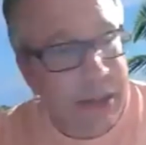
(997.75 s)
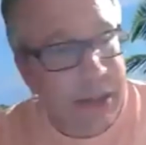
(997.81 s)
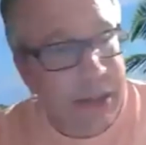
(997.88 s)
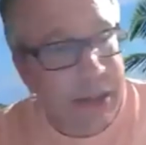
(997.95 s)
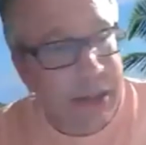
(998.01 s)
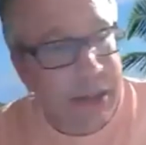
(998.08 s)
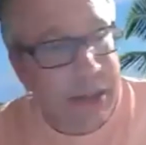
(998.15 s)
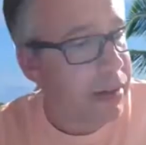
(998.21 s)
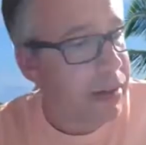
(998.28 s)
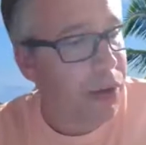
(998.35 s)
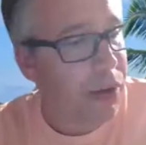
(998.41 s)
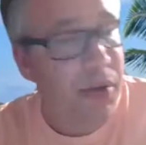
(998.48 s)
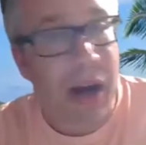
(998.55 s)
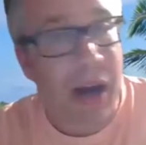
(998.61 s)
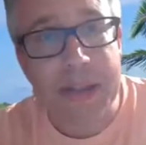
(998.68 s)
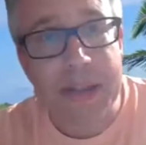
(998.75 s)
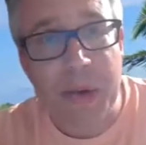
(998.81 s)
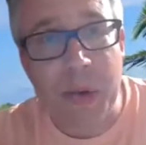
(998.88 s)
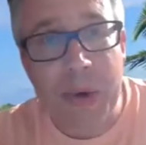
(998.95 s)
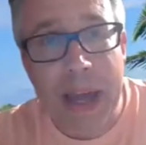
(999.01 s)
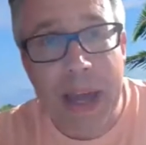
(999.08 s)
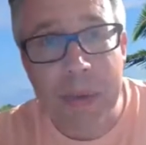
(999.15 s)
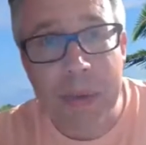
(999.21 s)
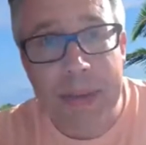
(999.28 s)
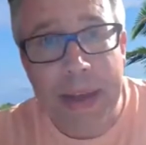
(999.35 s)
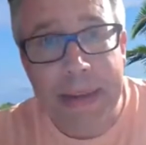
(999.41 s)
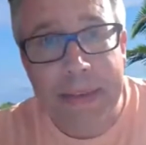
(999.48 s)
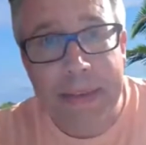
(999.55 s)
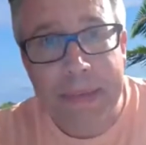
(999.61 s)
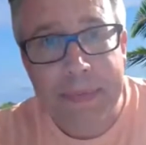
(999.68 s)
If you guys are okay with that.
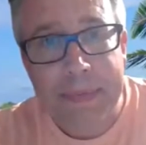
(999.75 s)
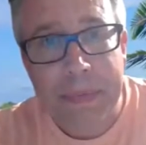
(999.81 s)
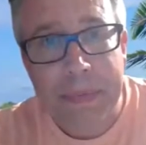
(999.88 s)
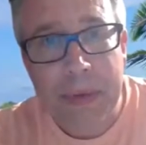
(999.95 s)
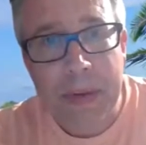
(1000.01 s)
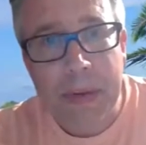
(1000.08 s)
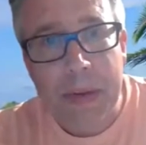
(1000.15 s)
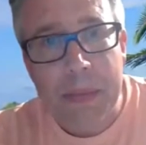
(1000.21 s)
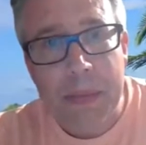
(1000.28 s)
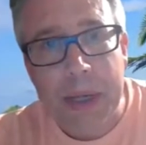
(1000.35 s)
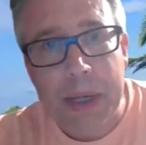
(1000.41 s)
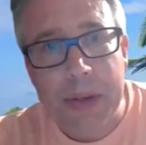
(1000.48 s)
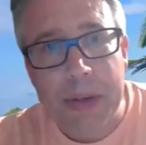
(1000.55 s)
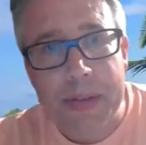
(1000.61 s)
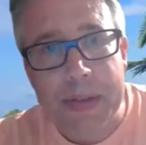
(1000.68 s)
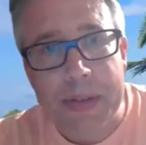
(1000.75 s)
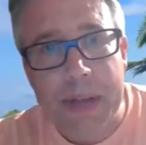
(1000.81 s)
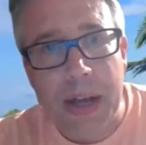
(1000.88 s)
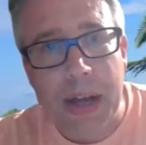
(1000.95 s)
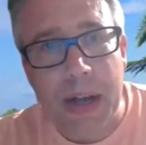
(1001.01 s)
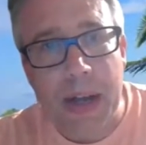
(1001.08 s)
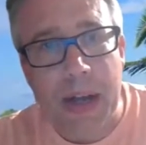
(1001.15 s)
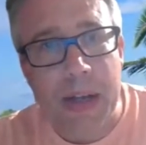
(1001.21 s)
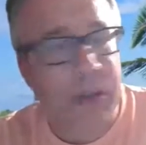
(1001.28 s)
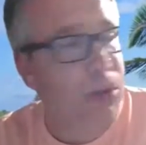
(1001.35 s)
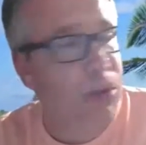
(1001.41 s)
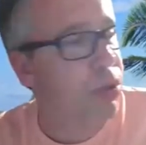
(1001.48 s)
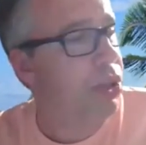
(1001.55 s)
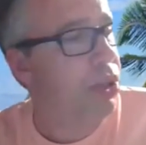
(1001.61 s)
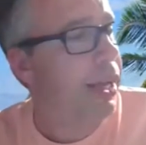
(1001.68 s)
because I
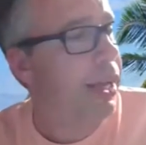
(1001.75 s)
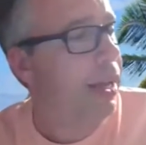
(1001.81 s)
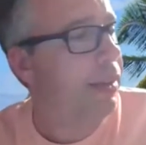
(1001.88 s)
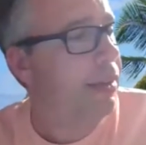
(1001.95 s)
usually get,